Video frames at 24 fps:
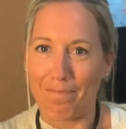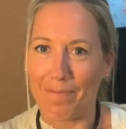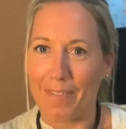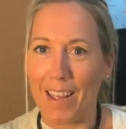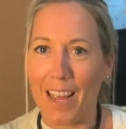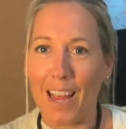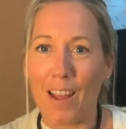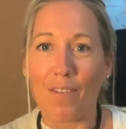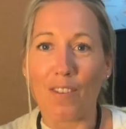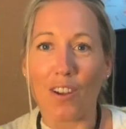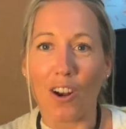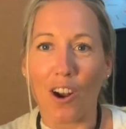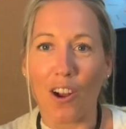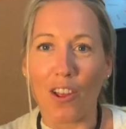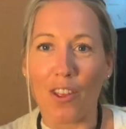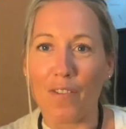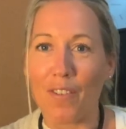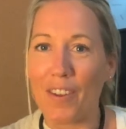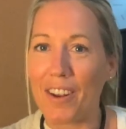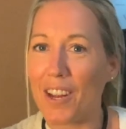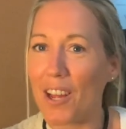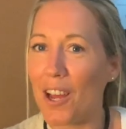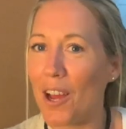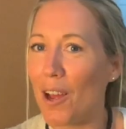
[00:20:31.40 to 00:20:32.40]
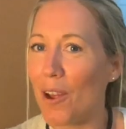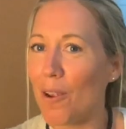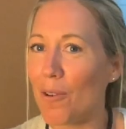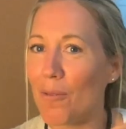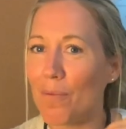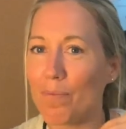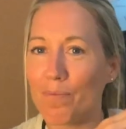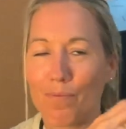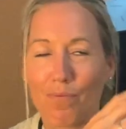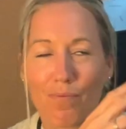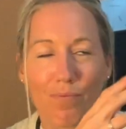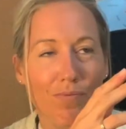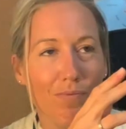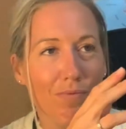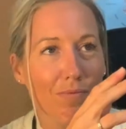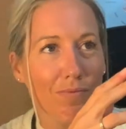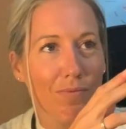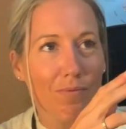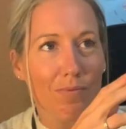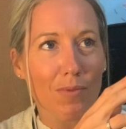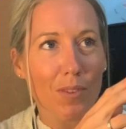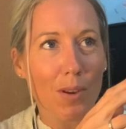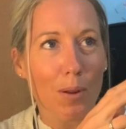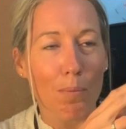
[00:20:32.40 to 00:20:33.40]
if you like the video,
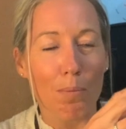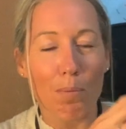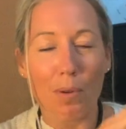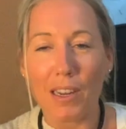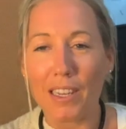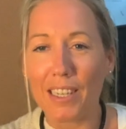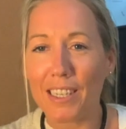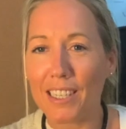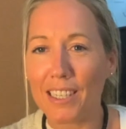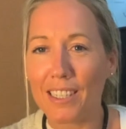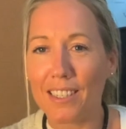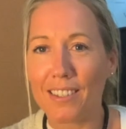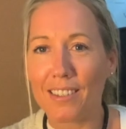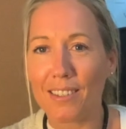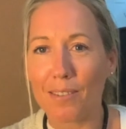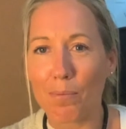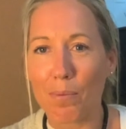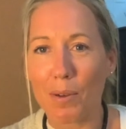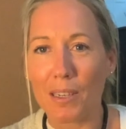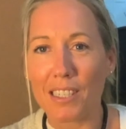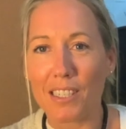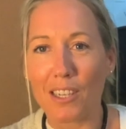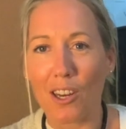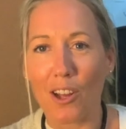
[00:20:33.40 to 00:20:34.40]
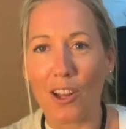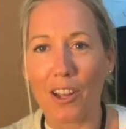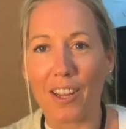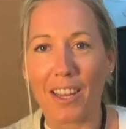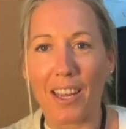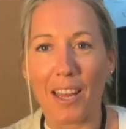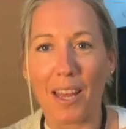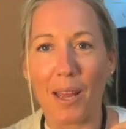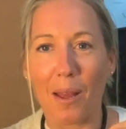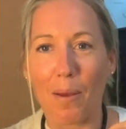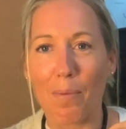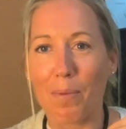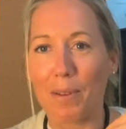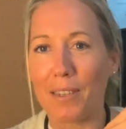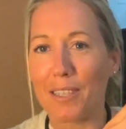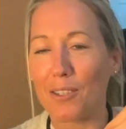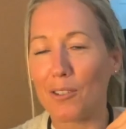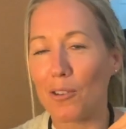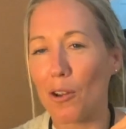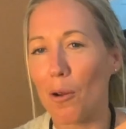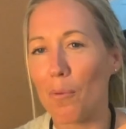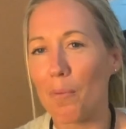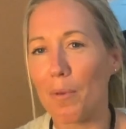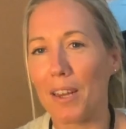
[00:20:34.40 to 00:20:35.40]
please like it, please
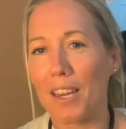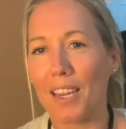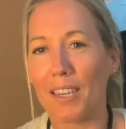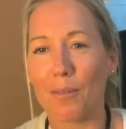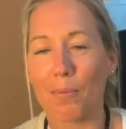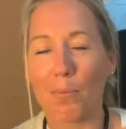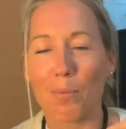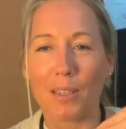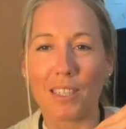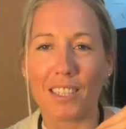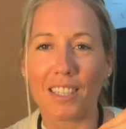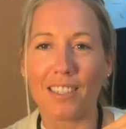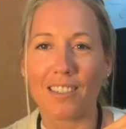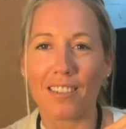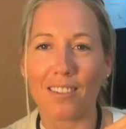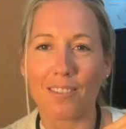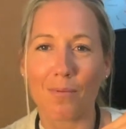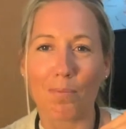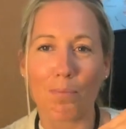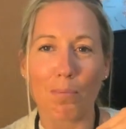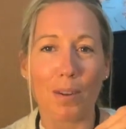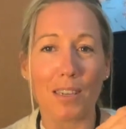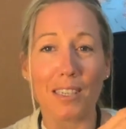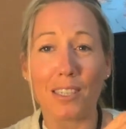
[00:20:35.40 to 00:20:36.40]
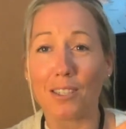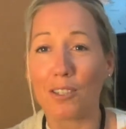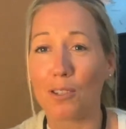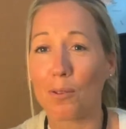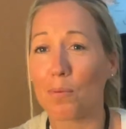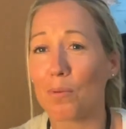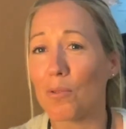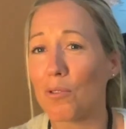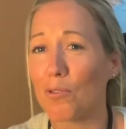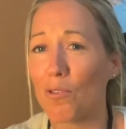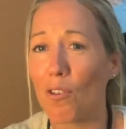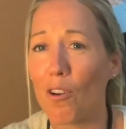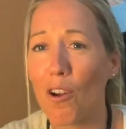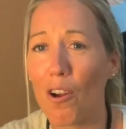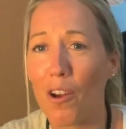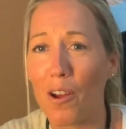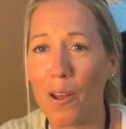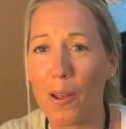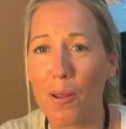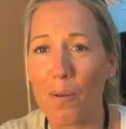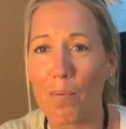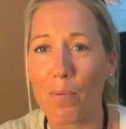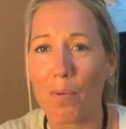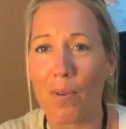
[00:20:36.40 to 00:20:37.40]
comment, please
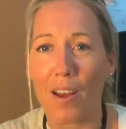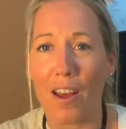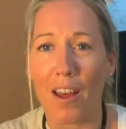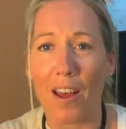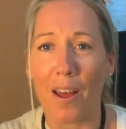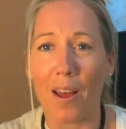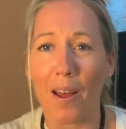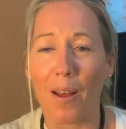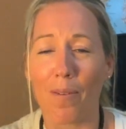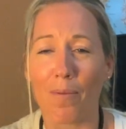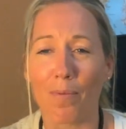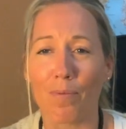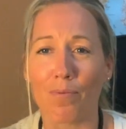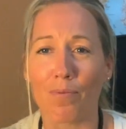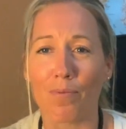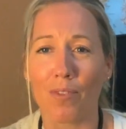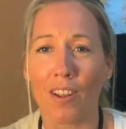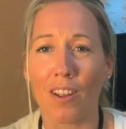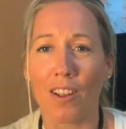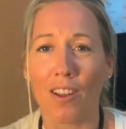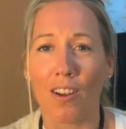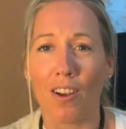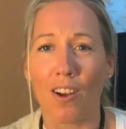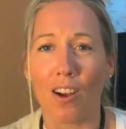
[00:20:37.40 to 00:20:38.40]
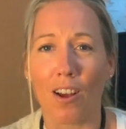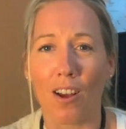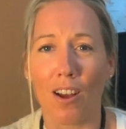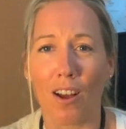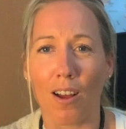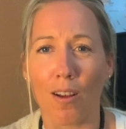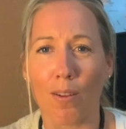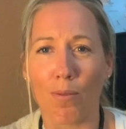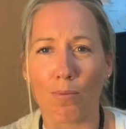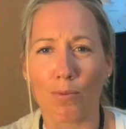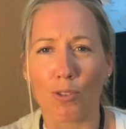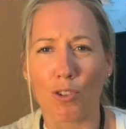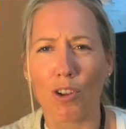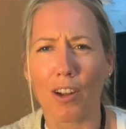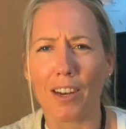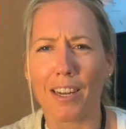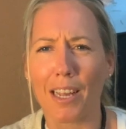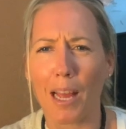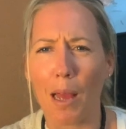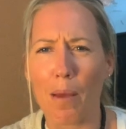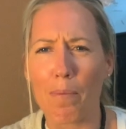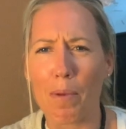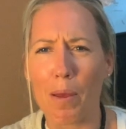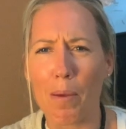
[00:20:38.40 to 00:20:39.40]
subscribe. I'm trying to
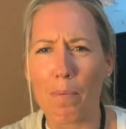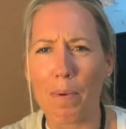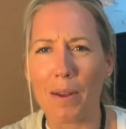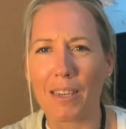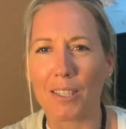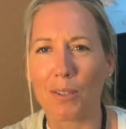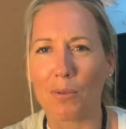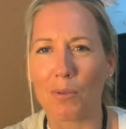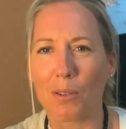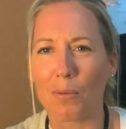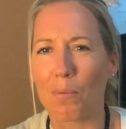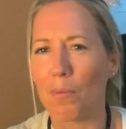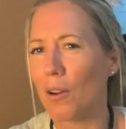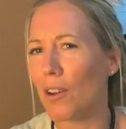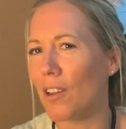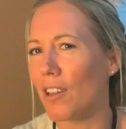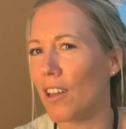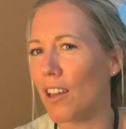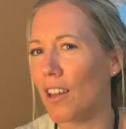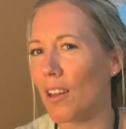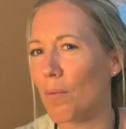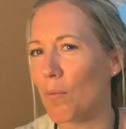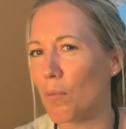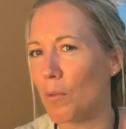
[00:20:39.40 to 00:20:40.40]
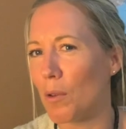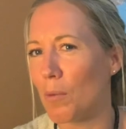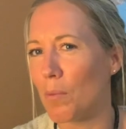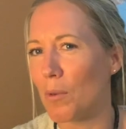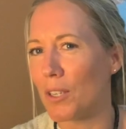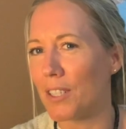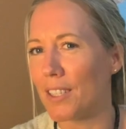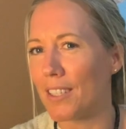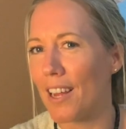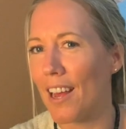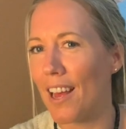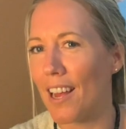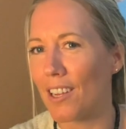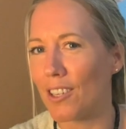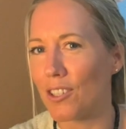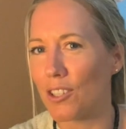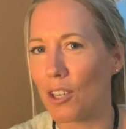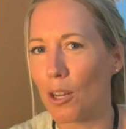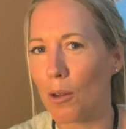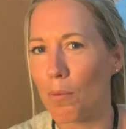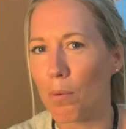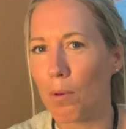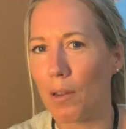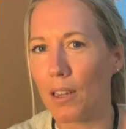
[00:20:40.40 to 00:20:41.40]
get a bit better with my tech,
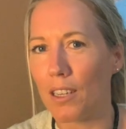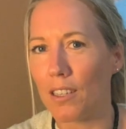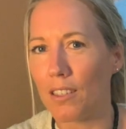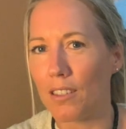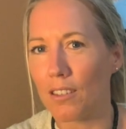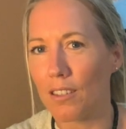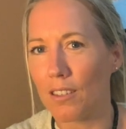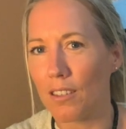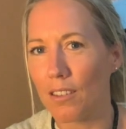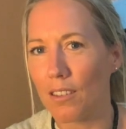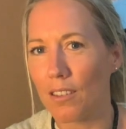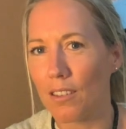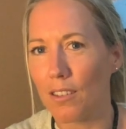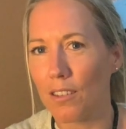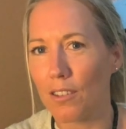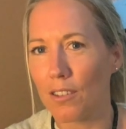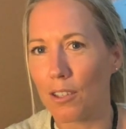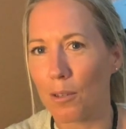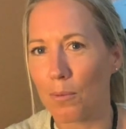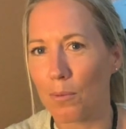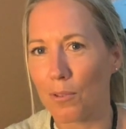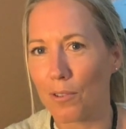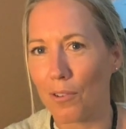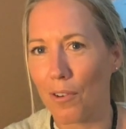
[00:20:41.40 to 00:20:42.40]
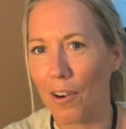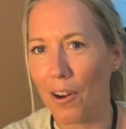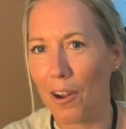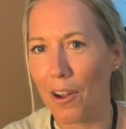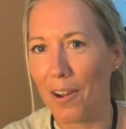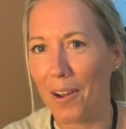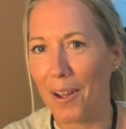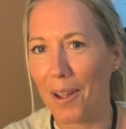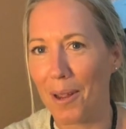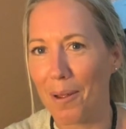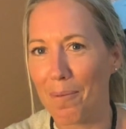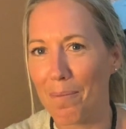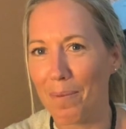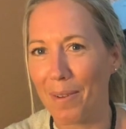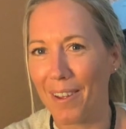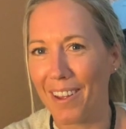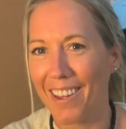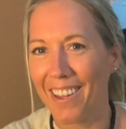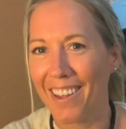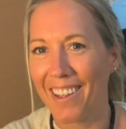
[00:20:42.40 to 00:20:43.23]
so please subscribe.